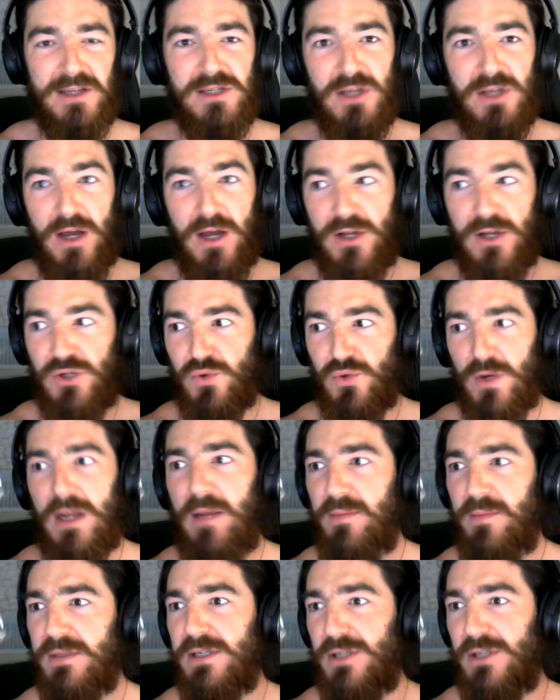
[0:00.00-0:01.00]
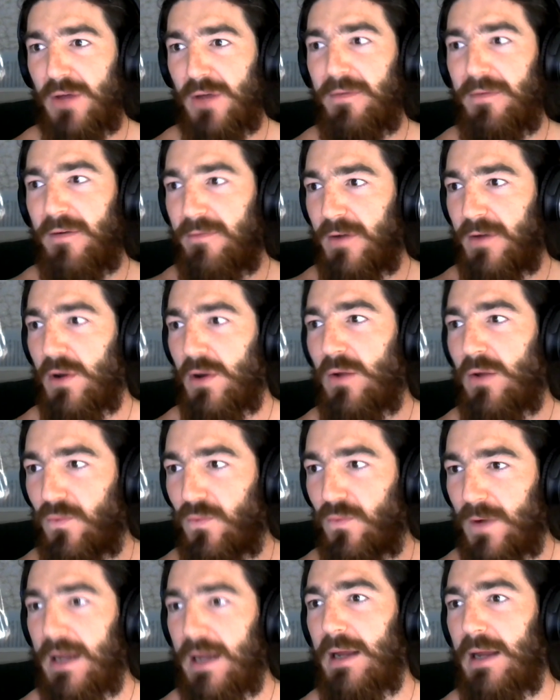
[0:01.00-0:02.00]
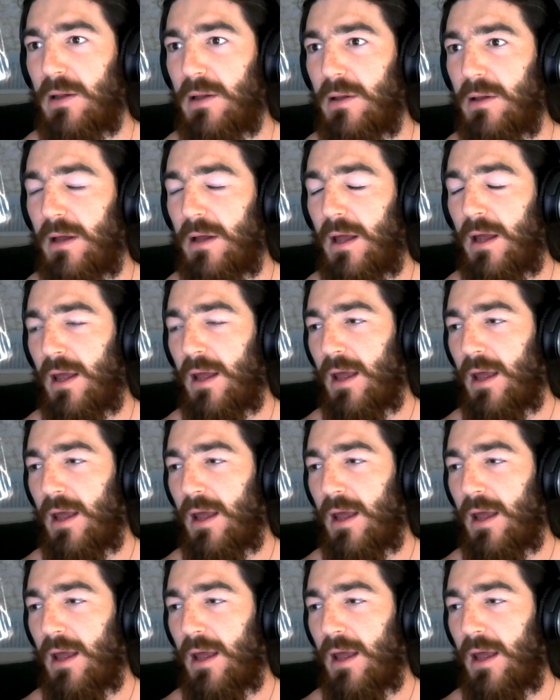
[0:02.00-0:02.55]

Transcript: So our dreams serve a very real